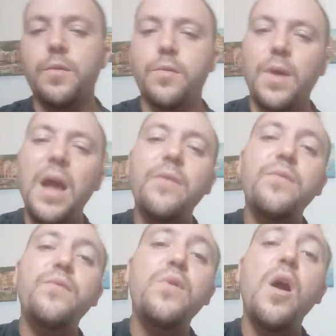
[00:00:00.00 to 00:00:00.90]
Right or
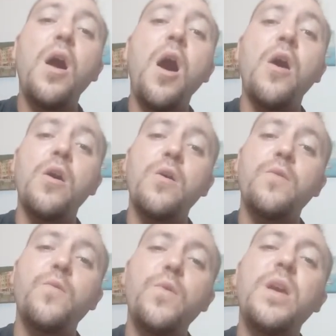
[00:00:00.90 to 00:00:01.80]

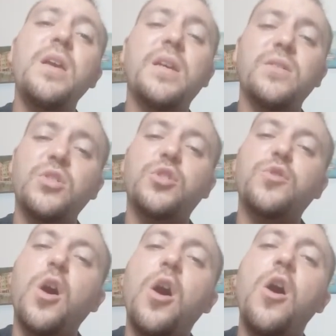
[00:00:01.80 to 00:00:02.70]
wrong, weak and
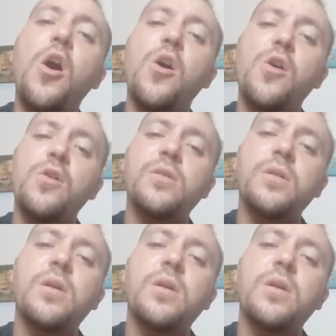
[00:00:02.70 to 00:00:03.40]
strong,